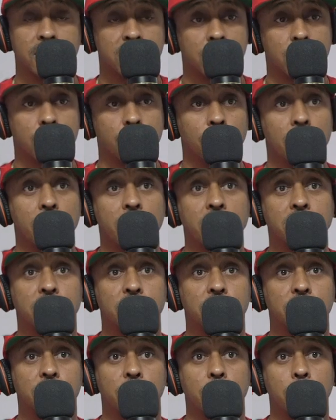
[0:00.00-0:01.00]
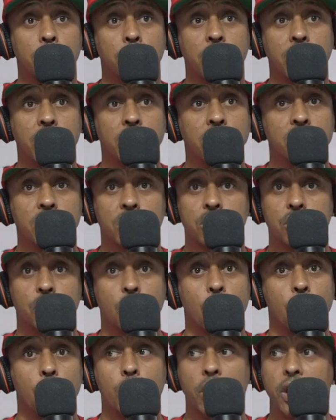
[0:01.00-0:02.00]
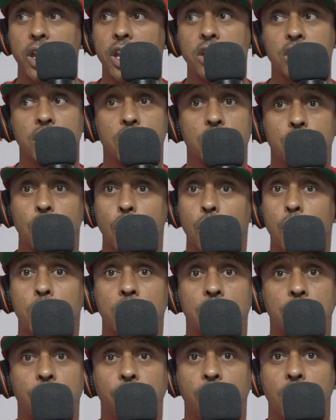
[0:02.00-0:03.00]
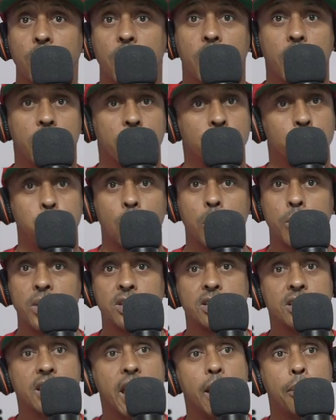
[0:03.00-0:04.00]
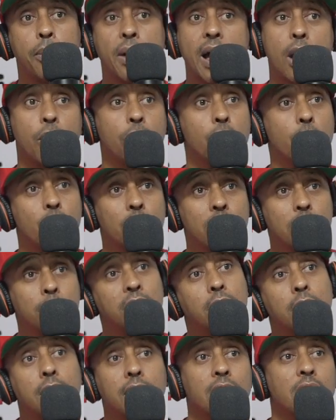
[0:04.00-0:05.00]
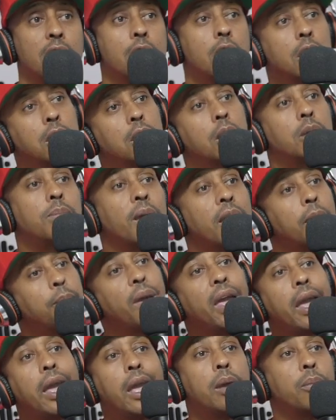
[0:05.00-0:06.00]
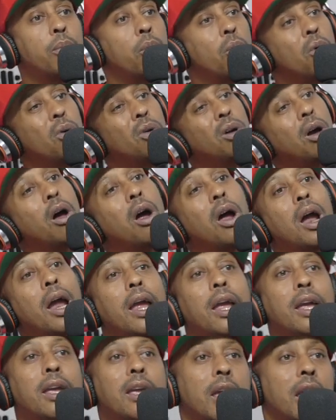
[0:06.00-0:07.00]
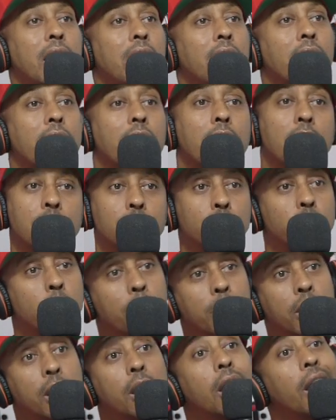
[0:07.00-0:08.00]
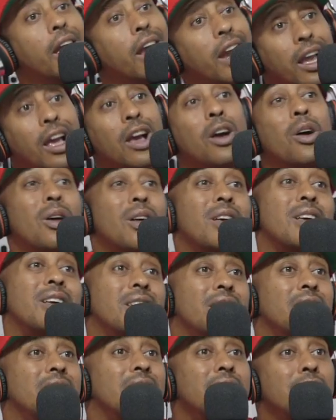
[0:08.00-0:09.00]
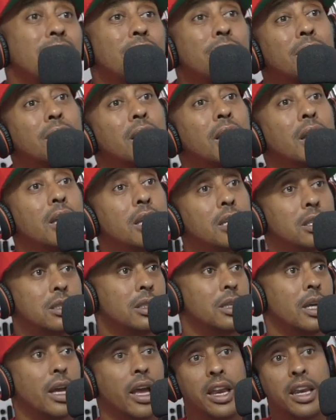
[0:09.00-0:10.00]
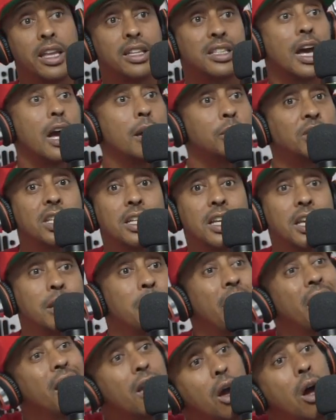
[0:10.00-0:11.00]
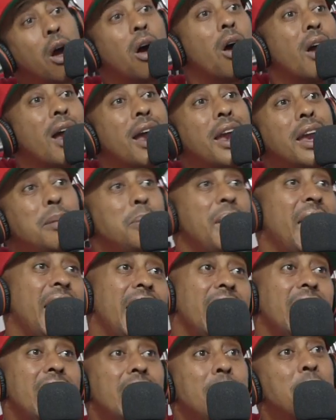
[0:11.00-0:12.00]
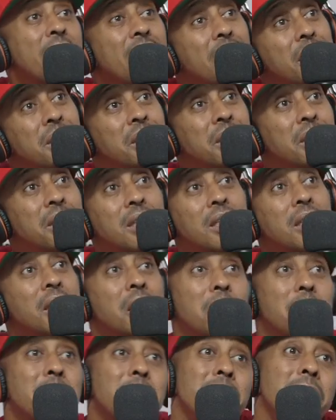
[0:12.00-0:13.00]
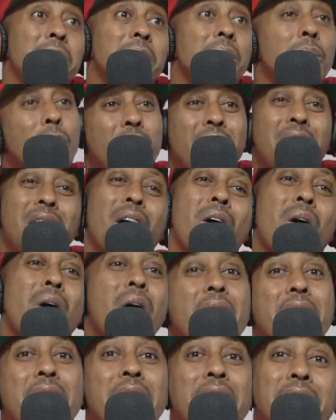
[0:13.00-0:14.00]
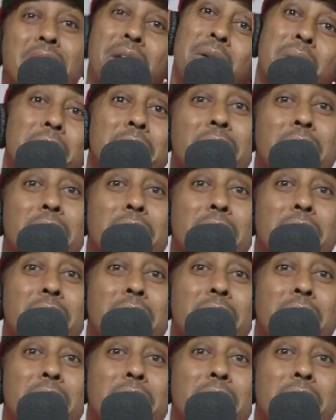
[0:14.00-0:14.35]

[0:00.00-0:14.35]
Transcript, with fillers: is in a relationship and he just crazy, go with man. he just go with the front. His woman snap out on him. He, baby, all right, yeah. His woman, eh, uh, anytime she get mad, all right, babe, uh, uh, wait, all right,